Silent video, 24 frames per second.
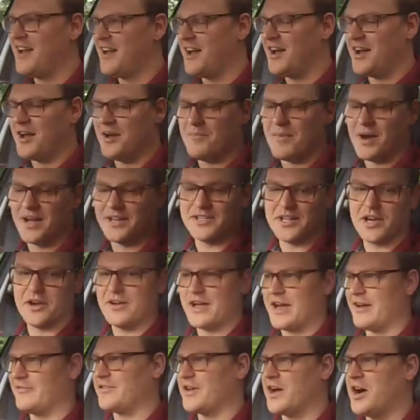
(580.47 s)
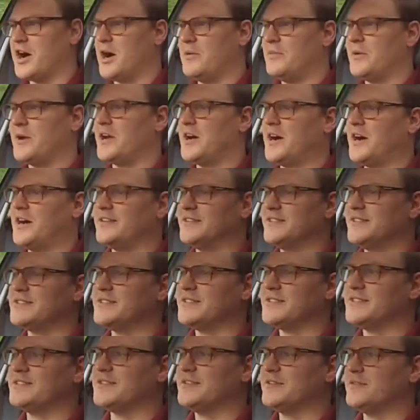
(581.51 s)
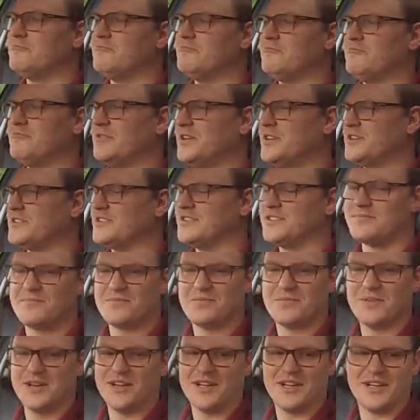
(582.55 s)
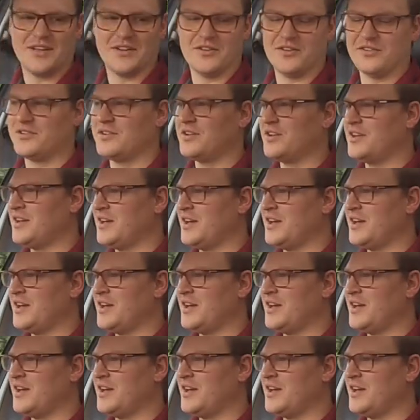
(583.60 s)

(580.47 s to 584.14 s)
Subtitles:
I don't have the Harman Kardon system, which is pretty good.